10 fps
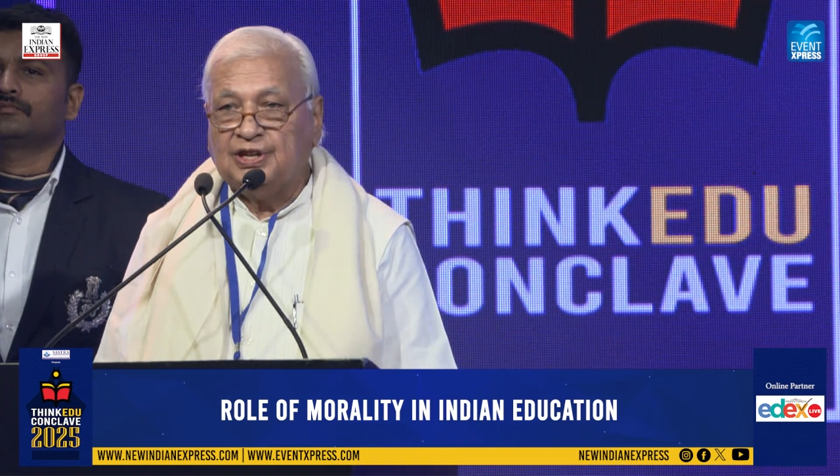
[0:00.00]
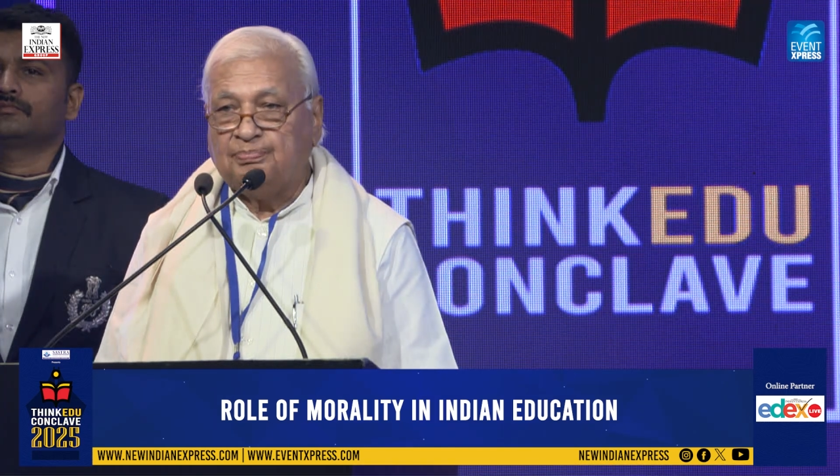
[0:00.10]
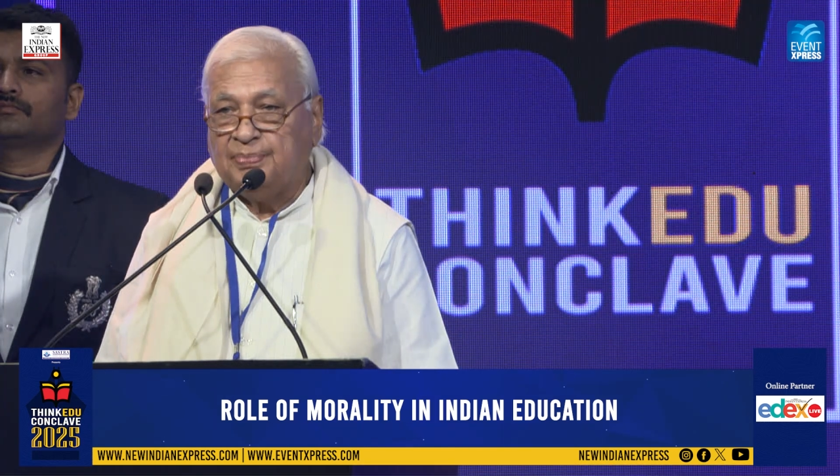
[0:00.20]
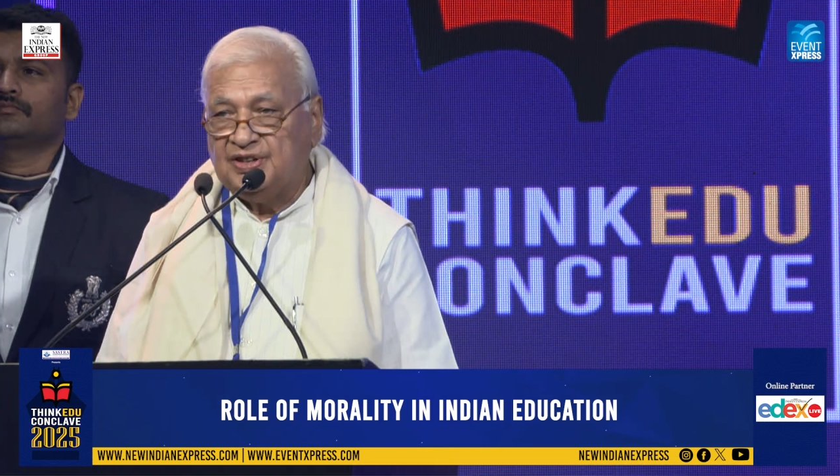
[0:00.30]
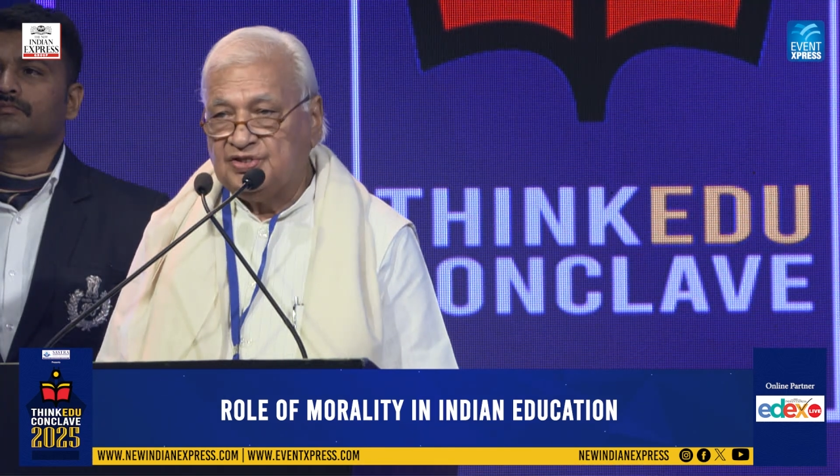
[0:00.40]
a
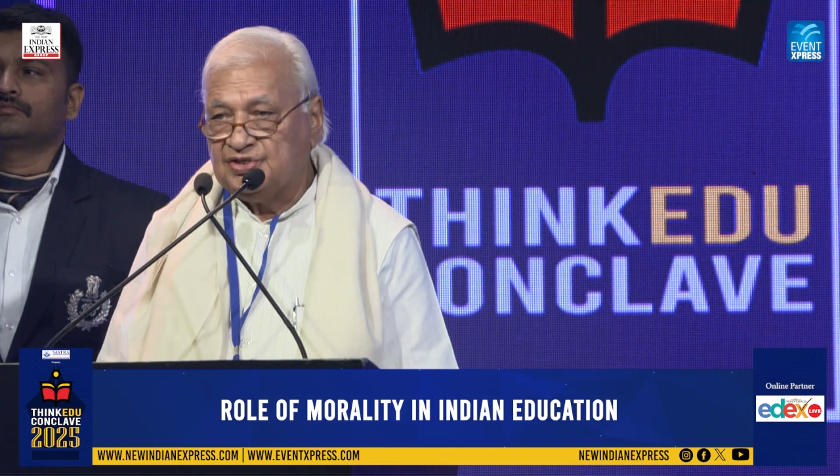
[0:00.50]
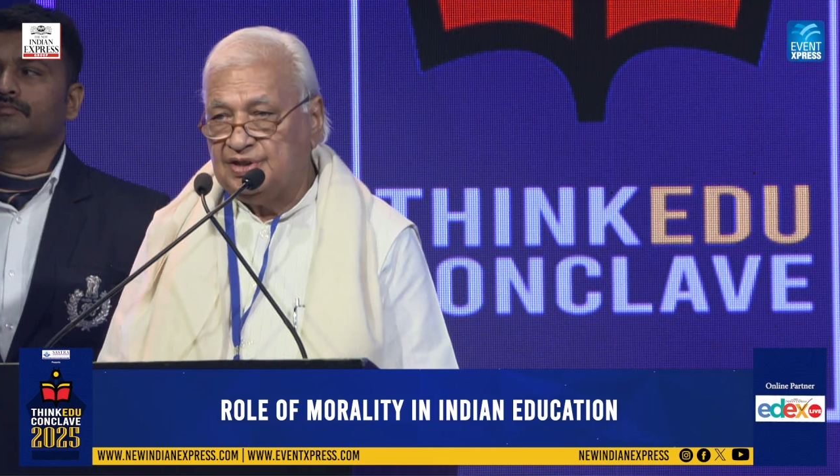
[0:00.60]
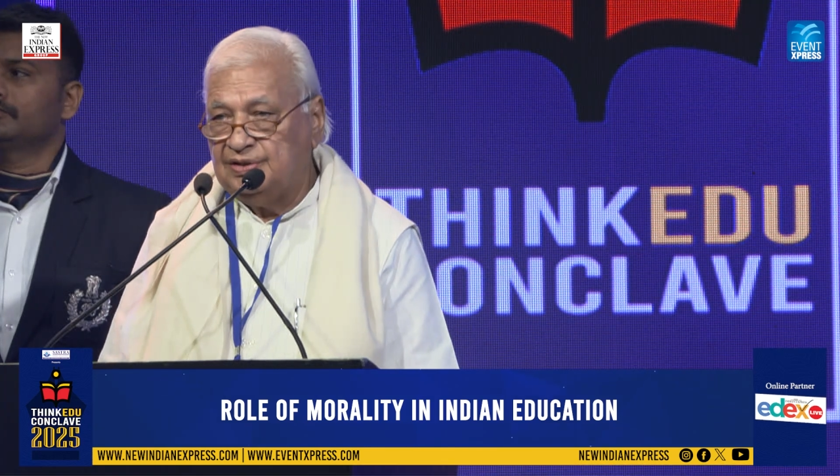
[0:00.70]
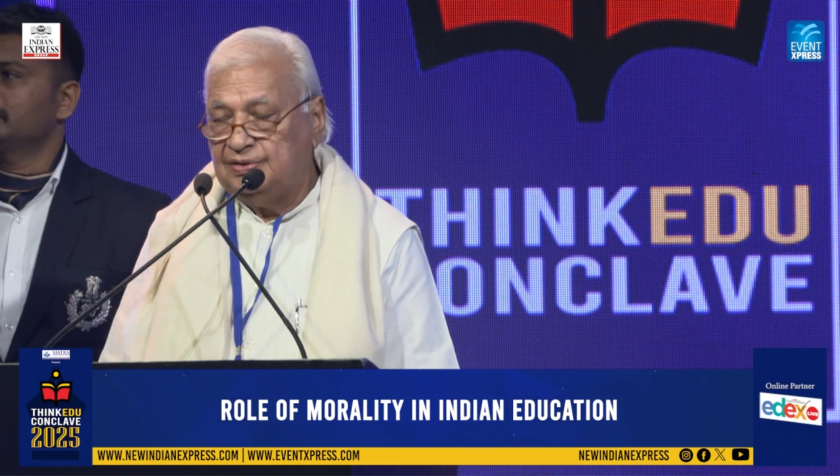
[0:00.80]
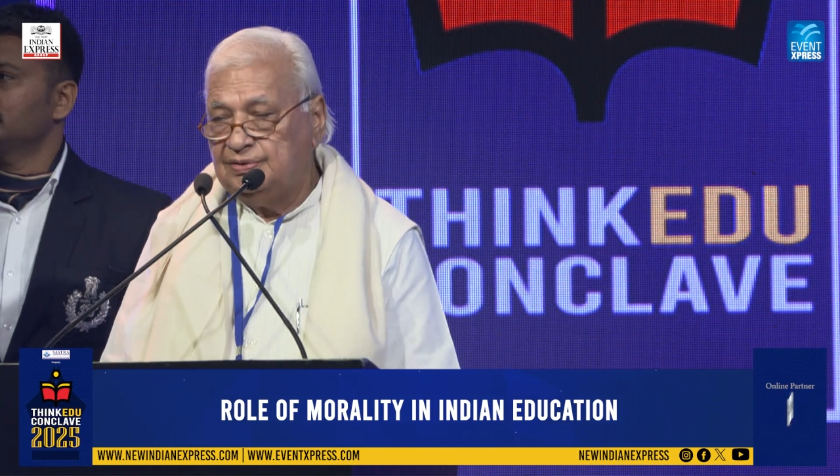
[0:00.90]

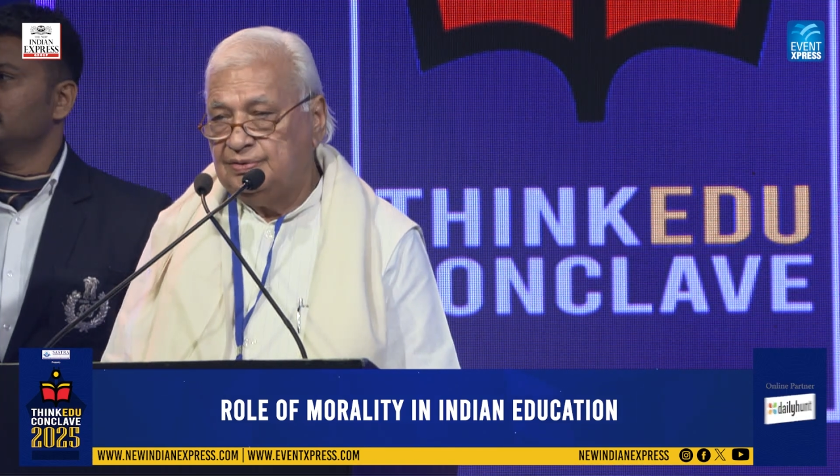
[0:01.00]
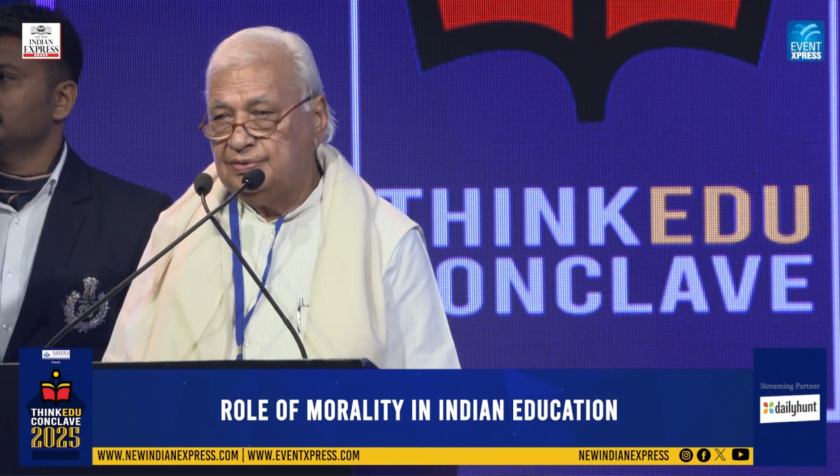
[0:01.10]
person